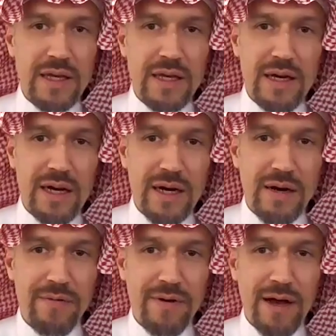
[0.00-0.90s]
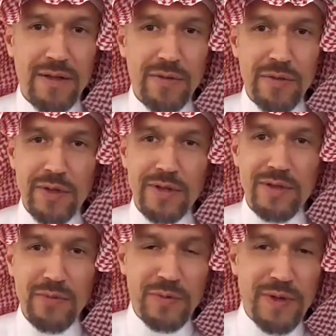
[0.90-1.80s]
Fahad would
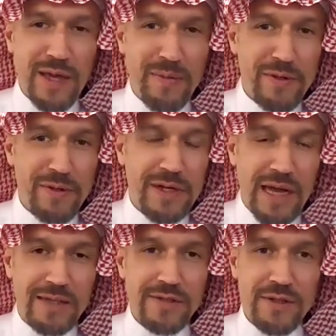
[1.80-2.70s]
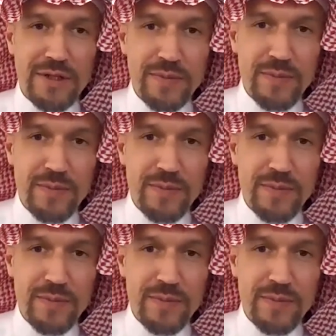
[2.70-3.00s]
be able to answer this,